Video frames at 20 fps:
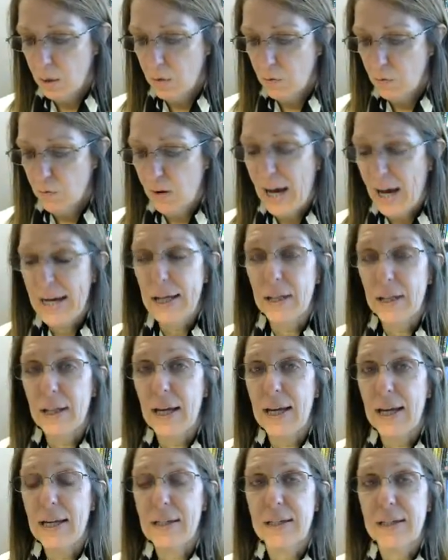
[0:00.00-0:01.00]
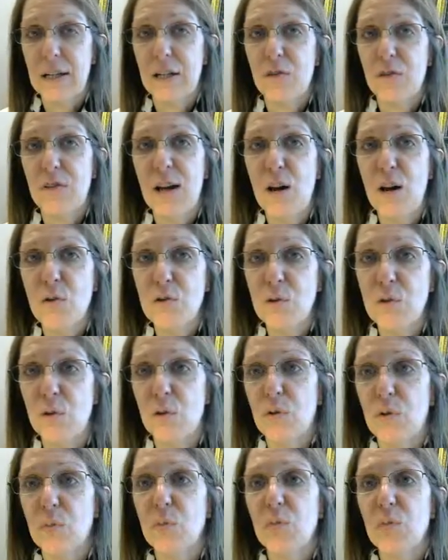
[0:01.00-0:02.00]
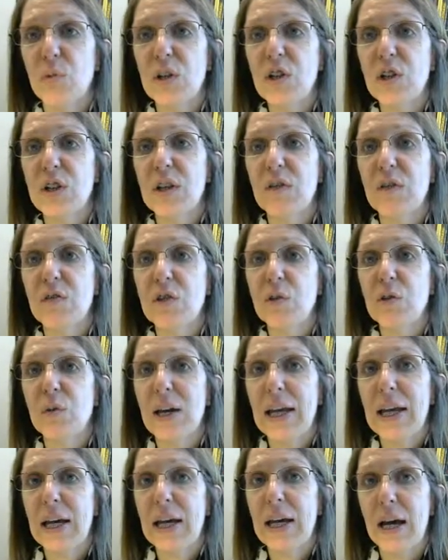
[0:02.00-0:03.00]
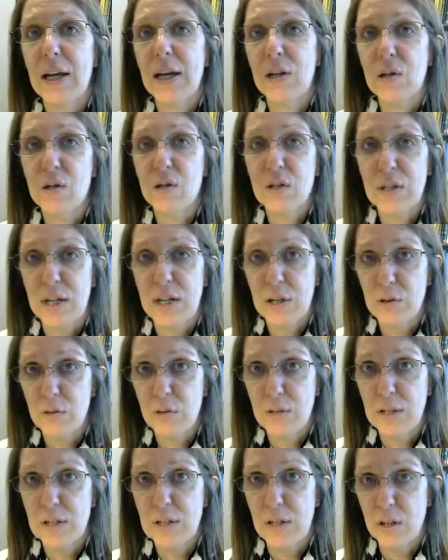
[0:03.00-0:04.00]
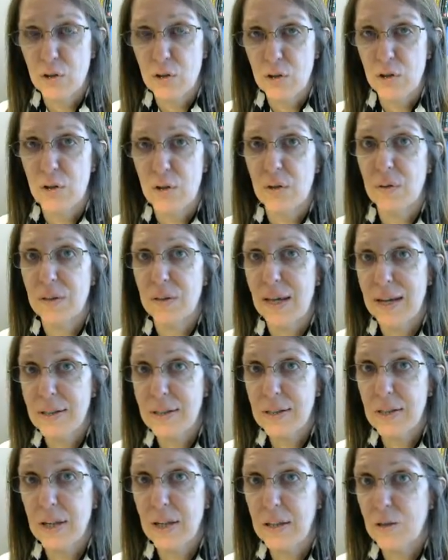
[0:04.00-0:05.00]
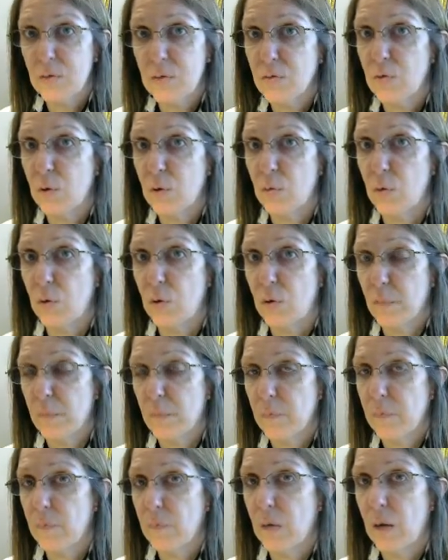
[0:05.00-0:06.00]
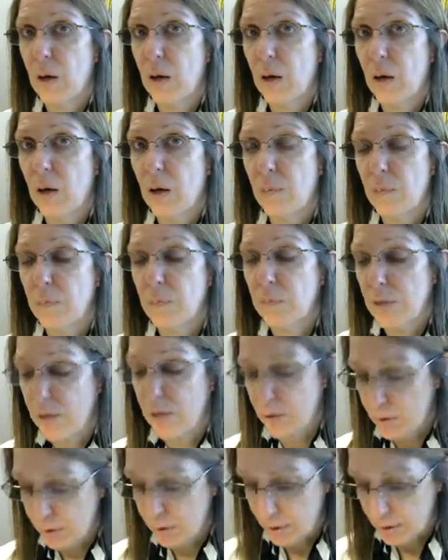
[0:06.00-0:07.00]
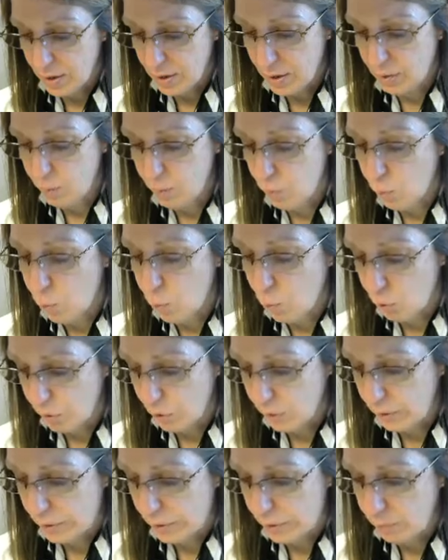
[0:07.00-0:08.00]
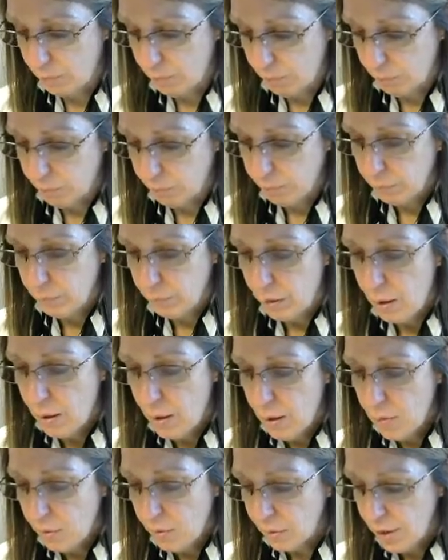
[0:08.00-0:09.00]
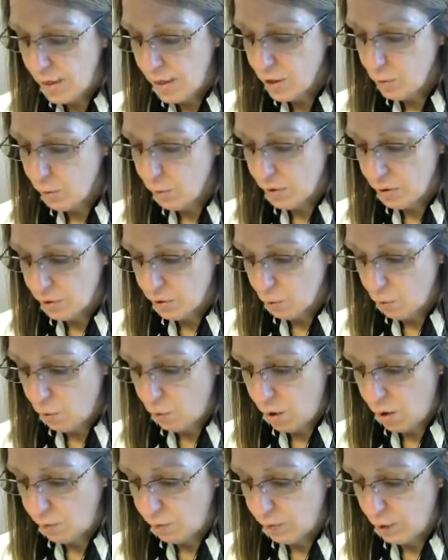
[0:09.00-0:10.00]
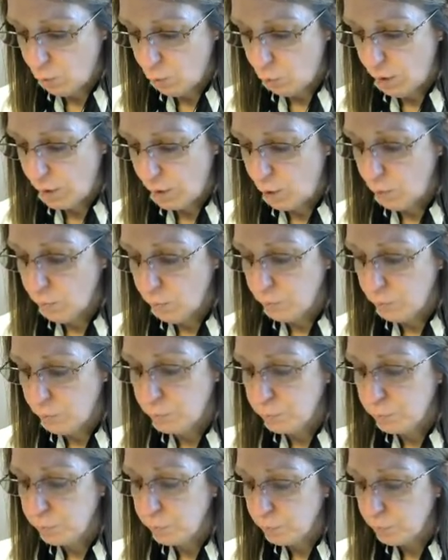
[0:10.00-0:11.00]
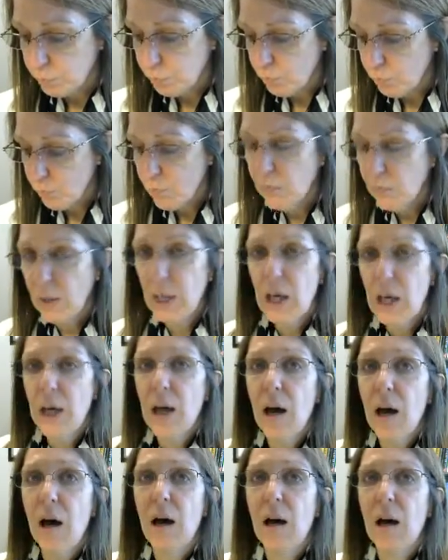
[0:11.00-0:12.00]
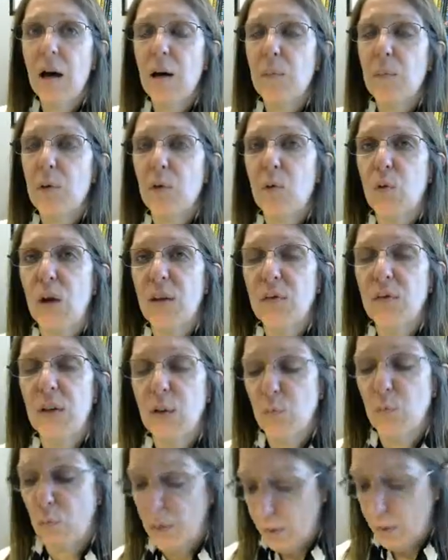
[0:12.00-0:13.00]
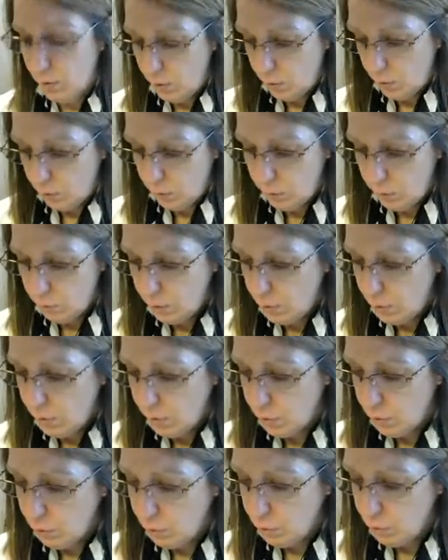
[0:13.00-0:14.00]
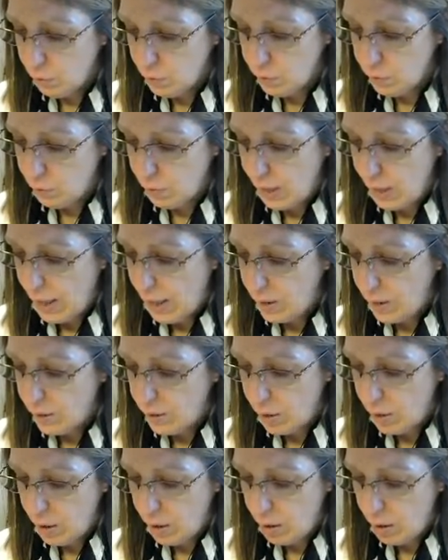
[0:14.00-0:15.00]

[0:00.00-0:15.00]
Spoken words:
file as head of household, which gives you a higher standard deduction. That's kind of cool. That's kind of important. The last one is qualified widow. Qualified widow, where are the rules for that?